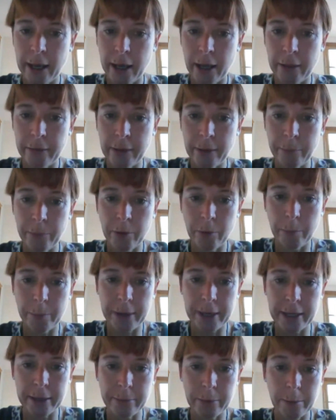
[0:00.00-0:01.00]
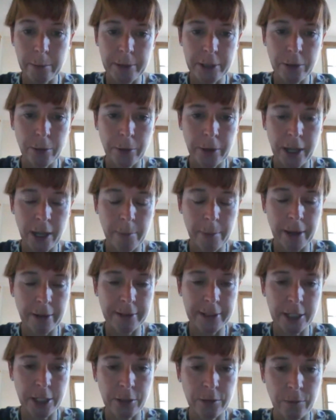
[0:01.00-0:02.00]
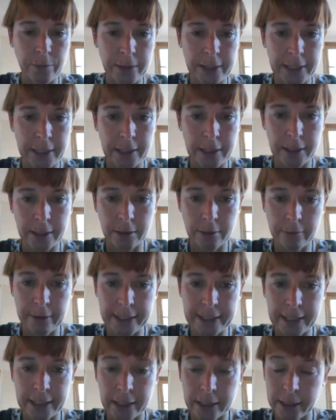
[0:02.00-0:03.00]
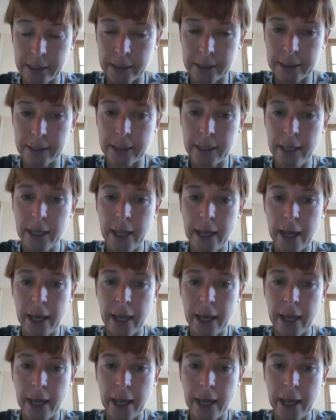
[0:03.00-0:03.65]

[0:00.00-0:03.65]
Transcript: And then we'll be talking about digital visitors and residents,